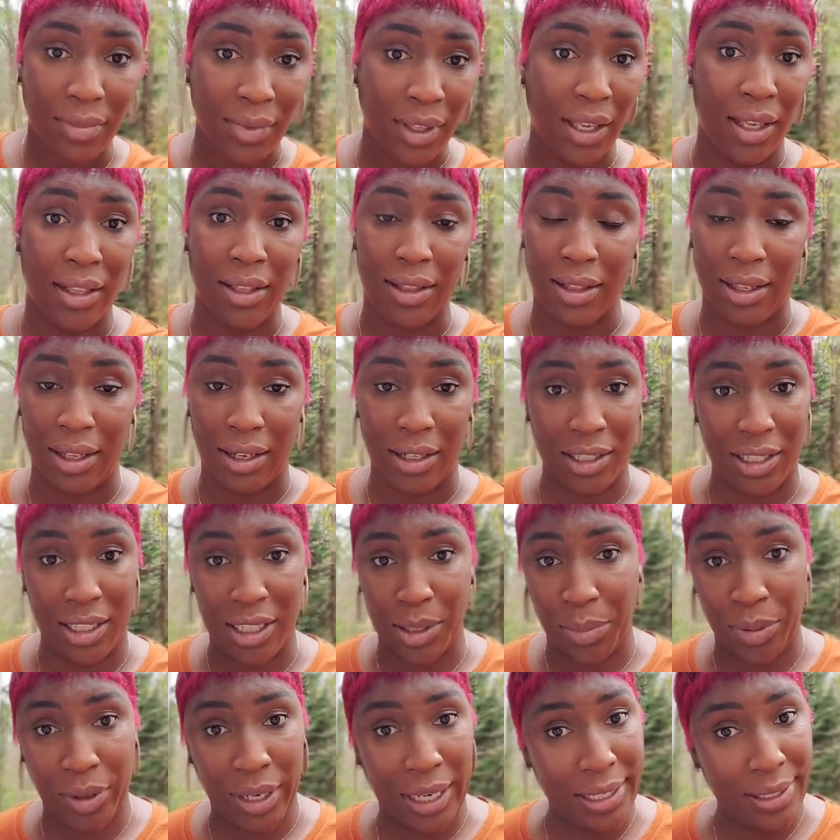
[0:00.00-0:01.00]
this
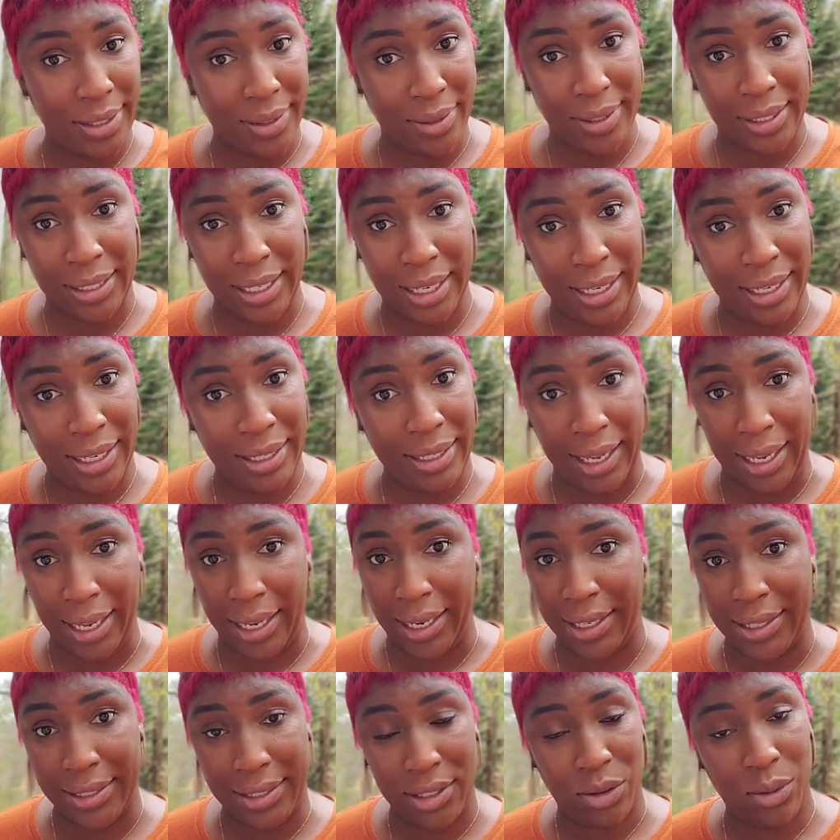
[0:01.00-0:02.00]
appraisal said
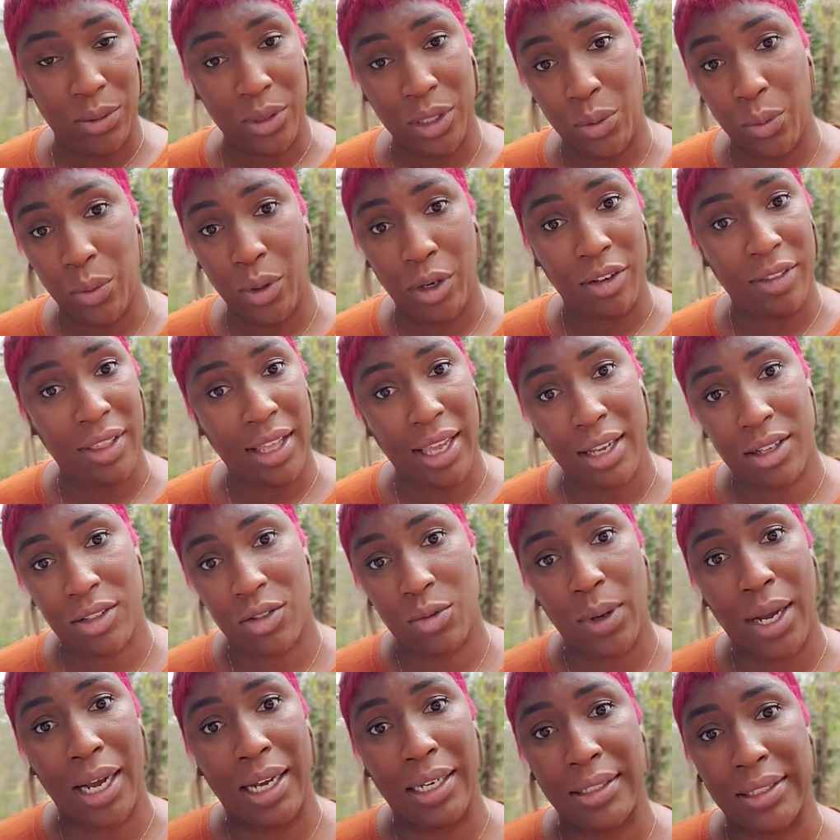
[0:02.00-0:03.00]
that it's only worth X,
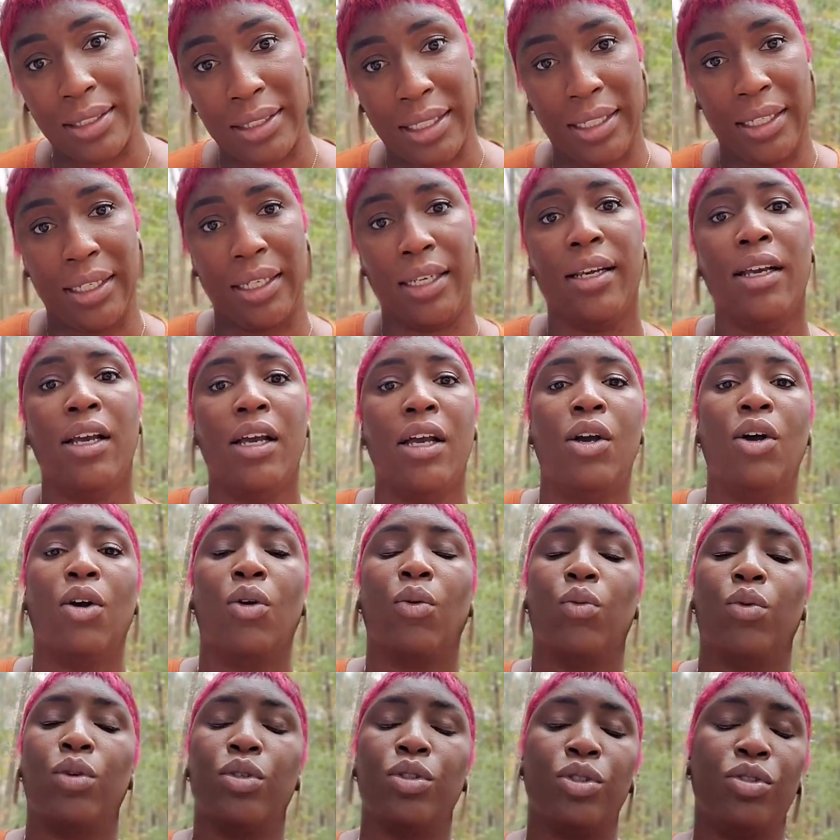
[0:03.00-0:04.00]
Y, and Z.
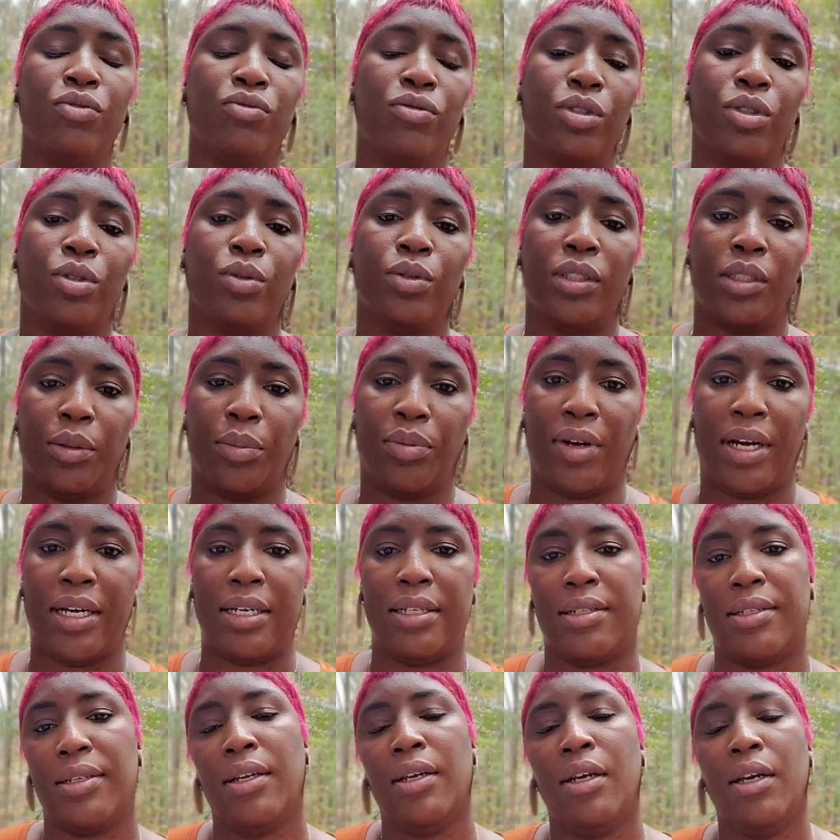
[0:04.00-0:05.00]
Will you reduce the
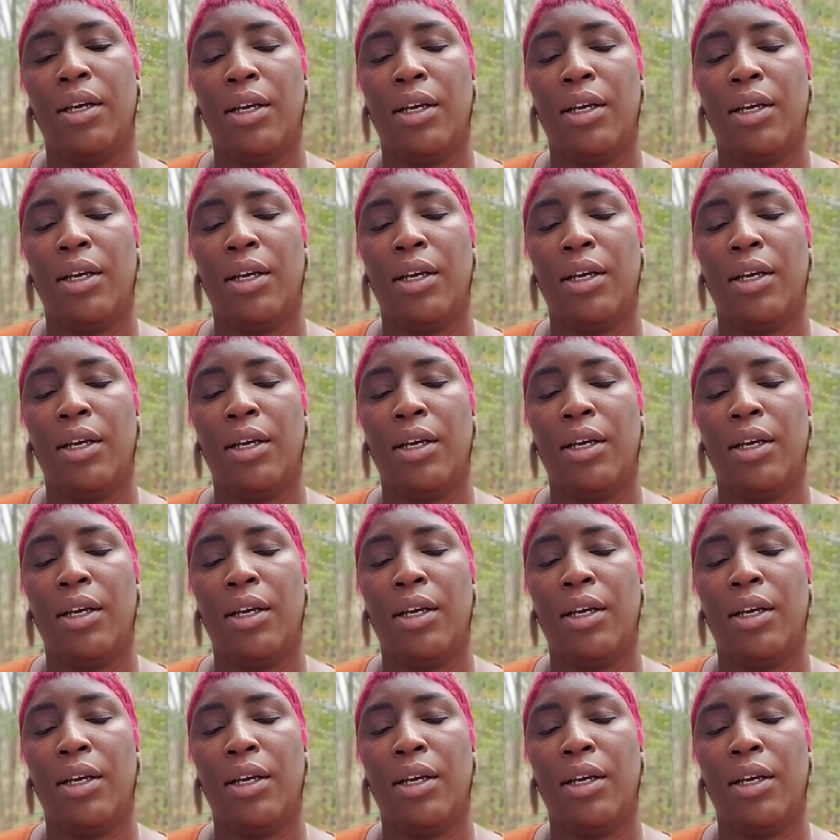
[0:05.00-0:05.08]
price?